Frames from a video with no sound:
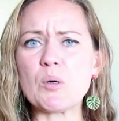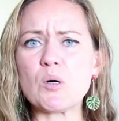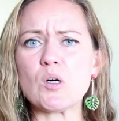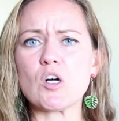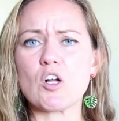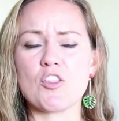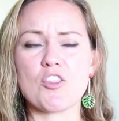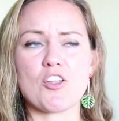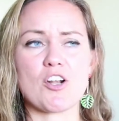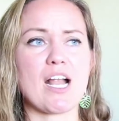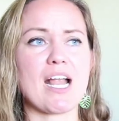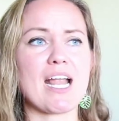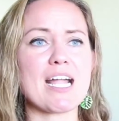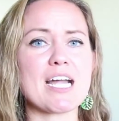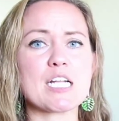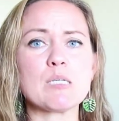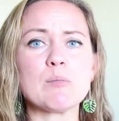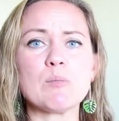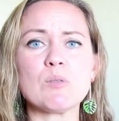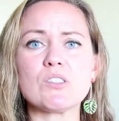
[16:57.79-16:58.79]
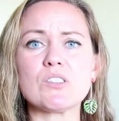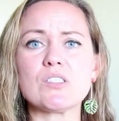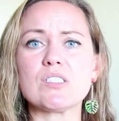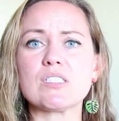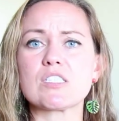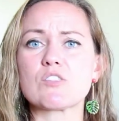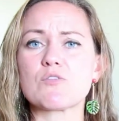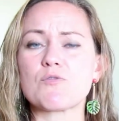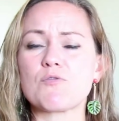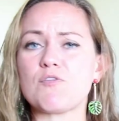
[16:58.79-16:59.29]
Are there
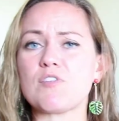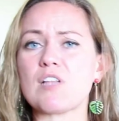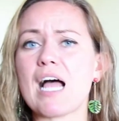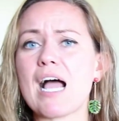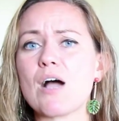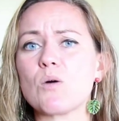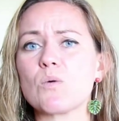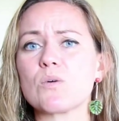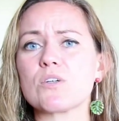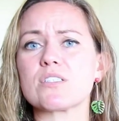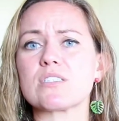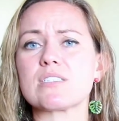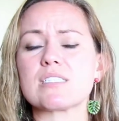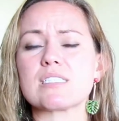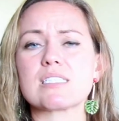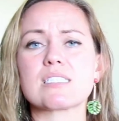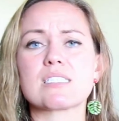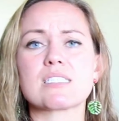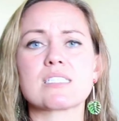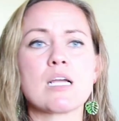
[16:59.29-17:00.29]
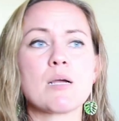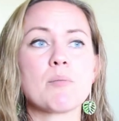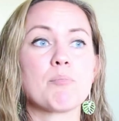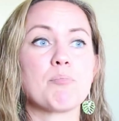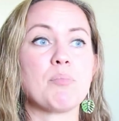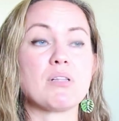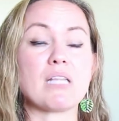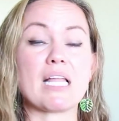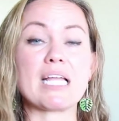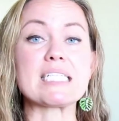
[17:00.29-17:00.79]
animals, flowers,
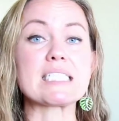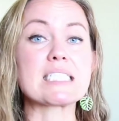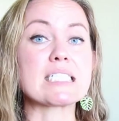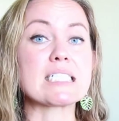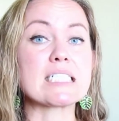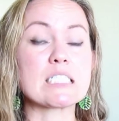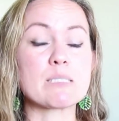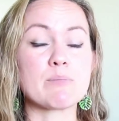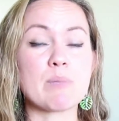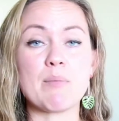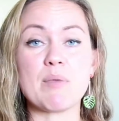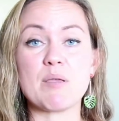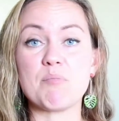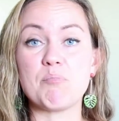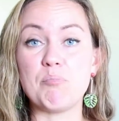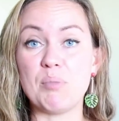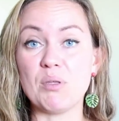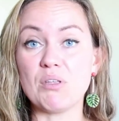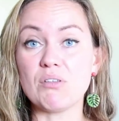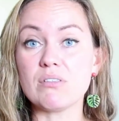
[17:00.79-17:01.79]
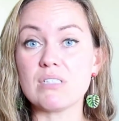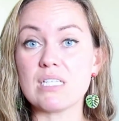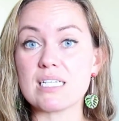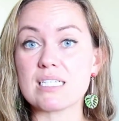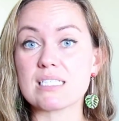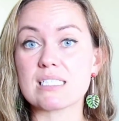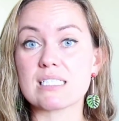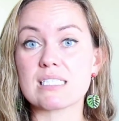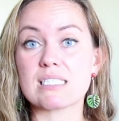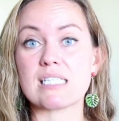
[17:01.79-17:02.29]
places, maybe
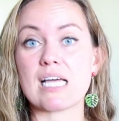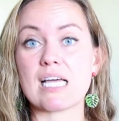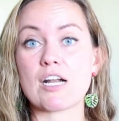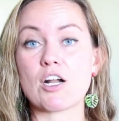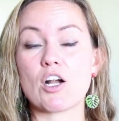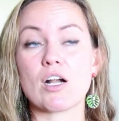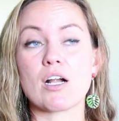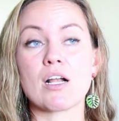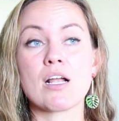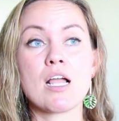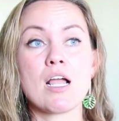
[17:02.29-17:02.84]
buildings that are